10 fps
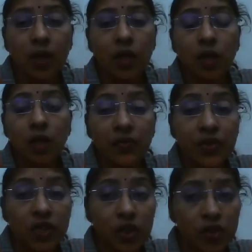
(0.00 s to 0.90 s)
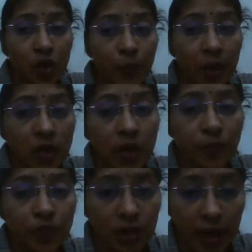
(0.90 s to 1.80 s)
Clinical features of
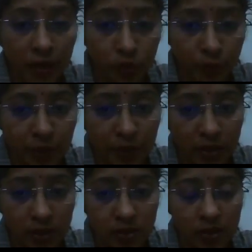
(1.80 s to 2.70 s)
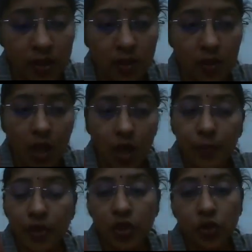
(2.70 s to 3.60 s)
unruptured ectopic pregnancy.
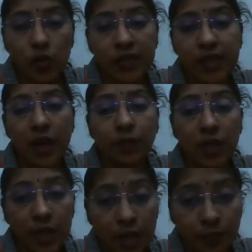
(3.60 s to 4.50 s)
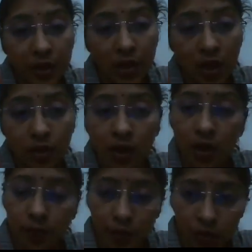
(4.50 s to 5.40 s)
Patient usually have delayed period,
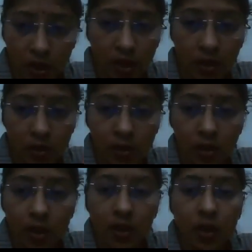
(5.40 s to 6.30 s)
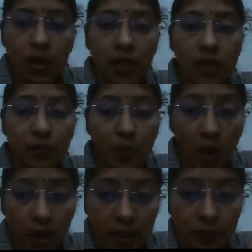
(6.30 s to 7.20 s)
amenorrhea,
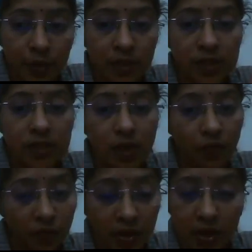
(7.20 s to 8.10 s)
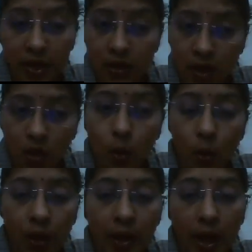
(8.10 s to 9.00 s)
spotting with discomfort in the
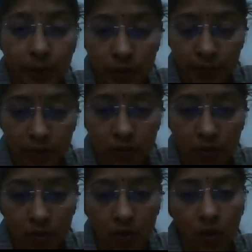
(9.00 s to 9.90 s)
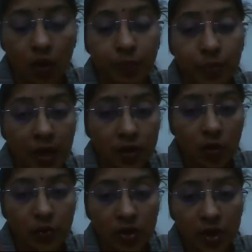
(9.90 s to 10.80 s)
lower abdomen. On per
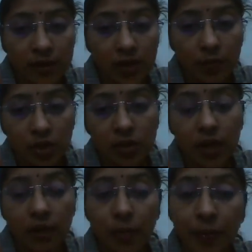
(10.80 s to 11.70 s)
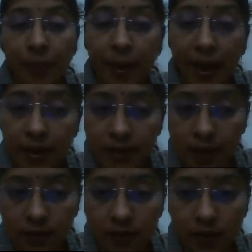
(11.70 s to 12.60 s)
abdominal examination, there may be mild
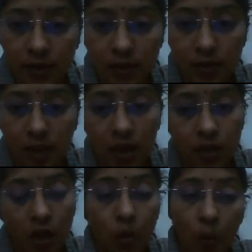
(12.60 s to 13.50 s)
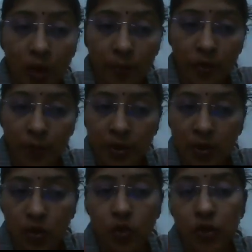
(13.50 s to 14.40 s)
tenderness in the lower
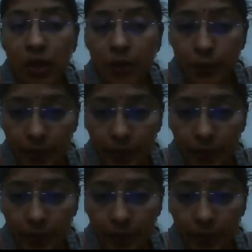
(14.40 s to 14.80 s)
abdomen, usually